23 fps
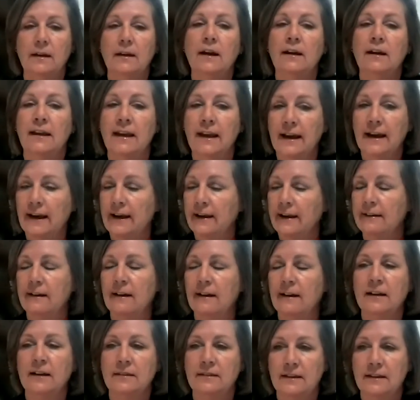Again,
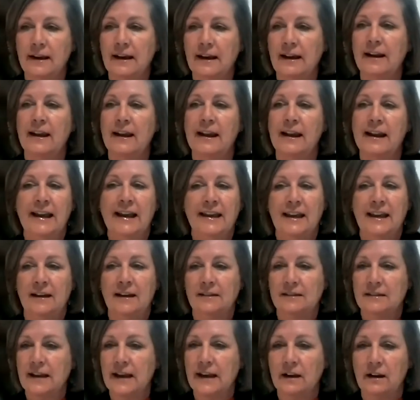I said, and I can't
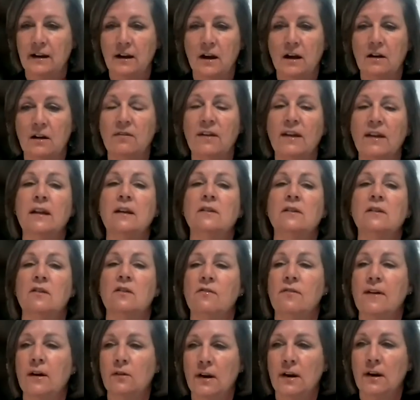say it enough, it is the
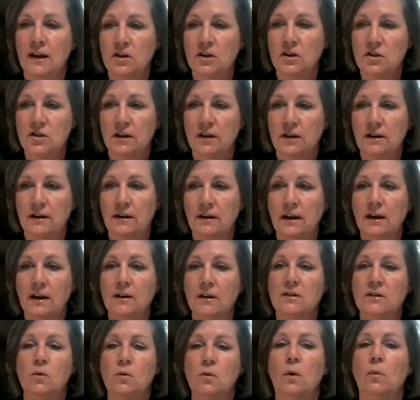foundation
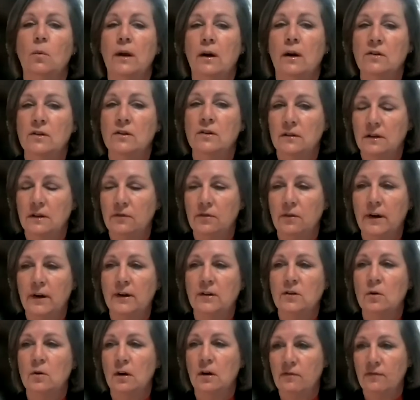to what we are delivering
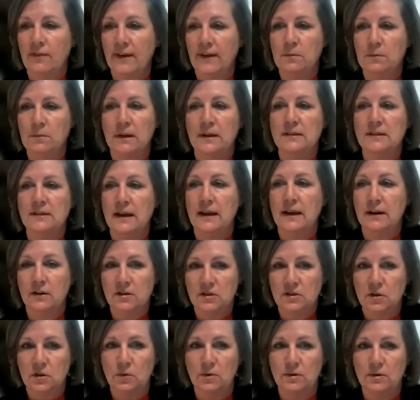to our families and our
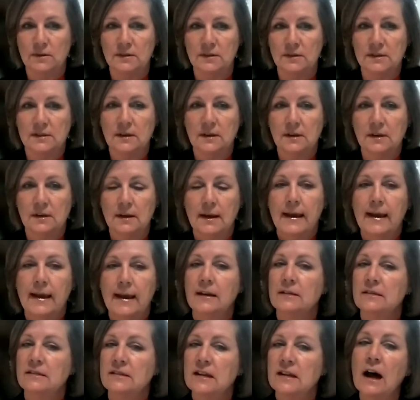students.
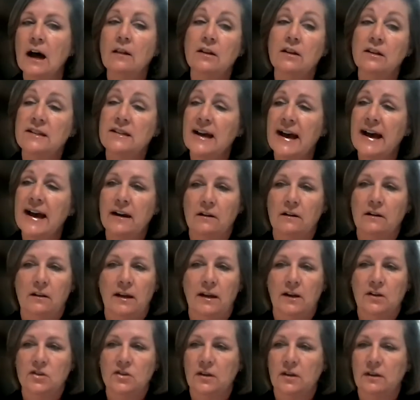Solid data
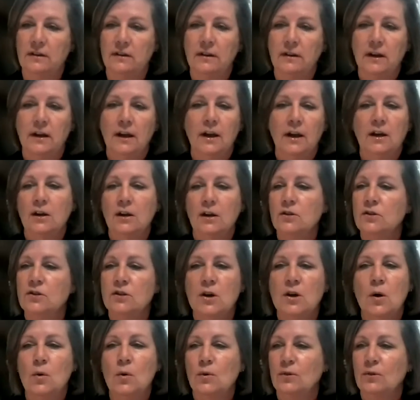collection.
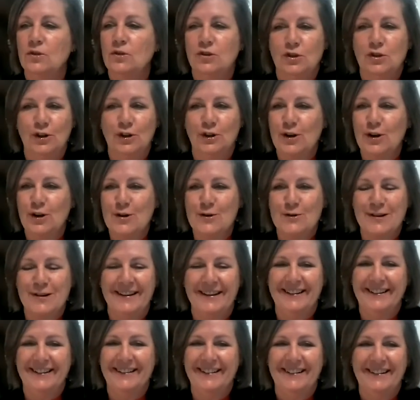Don't sugarcoat
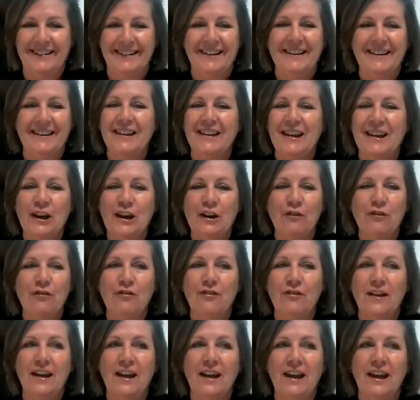it.
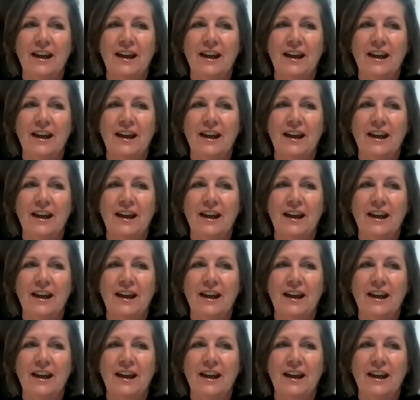If